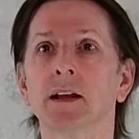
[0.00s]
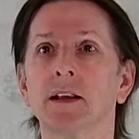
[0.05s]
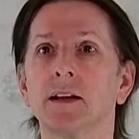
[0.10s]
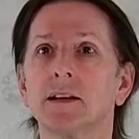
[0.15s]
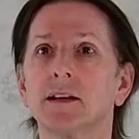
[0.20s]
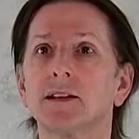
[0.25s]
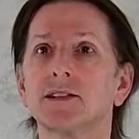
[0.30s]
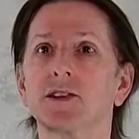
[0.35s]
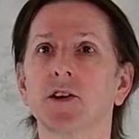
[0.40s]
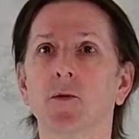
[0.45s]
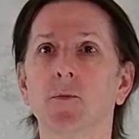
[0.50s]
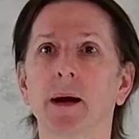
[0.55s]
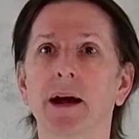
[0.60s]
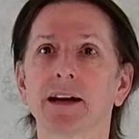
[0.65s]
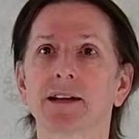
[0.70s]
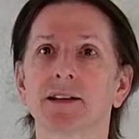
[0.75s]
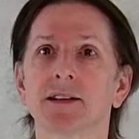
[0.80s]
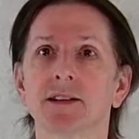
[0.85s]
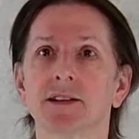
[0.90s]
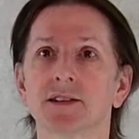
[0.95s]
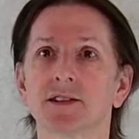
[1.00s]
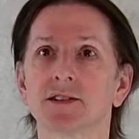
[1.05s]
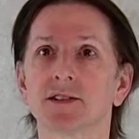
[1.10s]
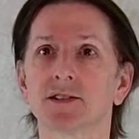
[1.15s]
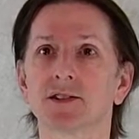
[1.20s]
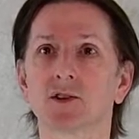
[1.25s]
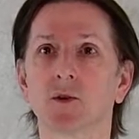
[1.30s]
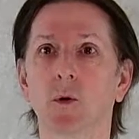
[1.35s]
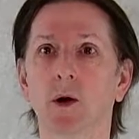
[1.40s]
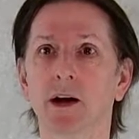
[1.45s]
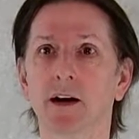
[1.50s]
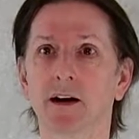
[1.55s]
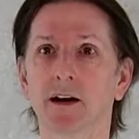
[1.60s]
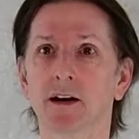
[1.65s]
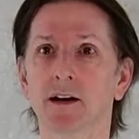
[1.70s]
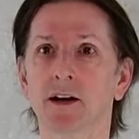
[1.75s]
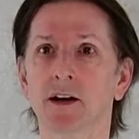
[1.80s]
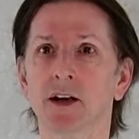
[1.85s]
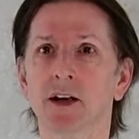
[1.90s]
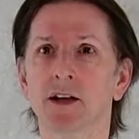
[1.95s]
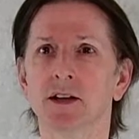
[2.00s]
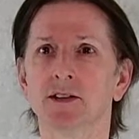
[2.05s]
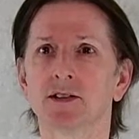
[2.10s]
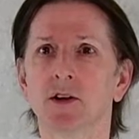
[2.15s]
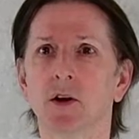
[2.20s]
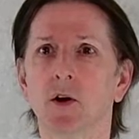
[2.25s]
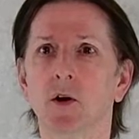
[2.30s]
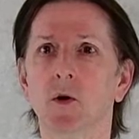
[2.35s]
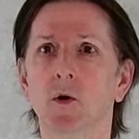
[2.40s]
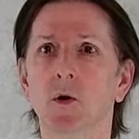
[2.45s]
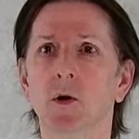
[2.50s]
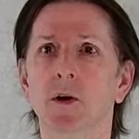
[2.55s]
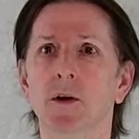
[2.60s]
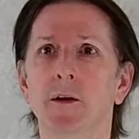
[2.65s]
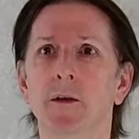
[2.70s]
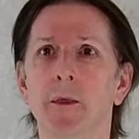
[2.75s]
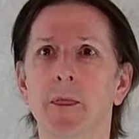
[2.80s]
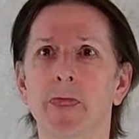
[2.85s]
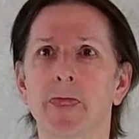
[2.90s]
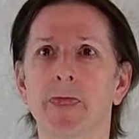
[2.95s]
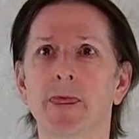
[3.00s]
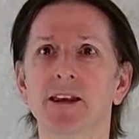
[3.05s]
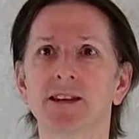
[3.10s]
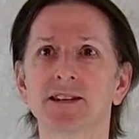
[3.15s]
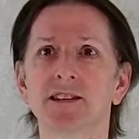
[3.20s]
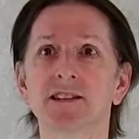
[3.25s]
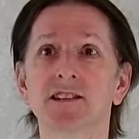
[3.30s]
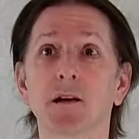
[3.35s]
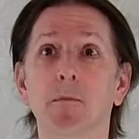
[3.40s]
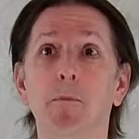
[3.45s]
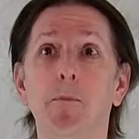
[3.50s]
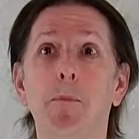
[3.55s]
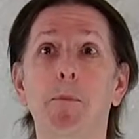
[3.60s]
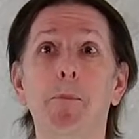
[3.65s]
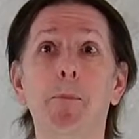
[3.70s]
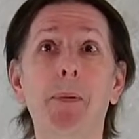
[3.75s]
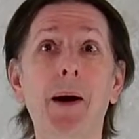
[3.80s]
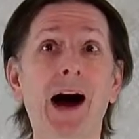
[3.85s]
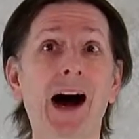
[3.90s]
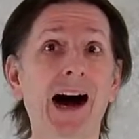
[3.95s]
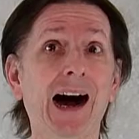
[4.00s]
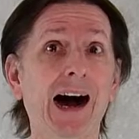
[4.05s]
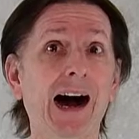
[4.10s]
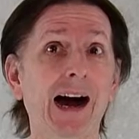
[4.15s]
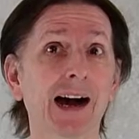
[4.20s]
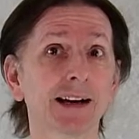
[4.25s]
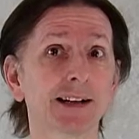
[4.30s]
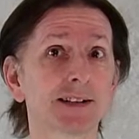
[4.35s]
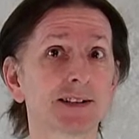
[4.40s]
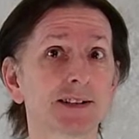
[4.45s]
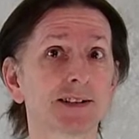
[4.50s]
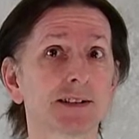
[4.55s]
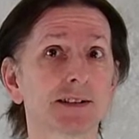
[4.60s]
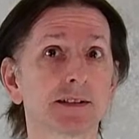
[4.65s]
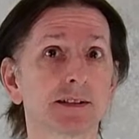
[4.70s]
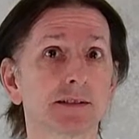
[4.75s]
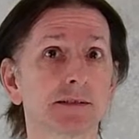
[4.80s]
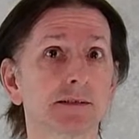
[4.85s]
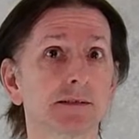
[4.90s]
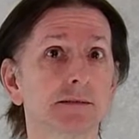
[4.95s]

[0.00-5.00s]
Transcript: Let's go back to this square. So this is a box,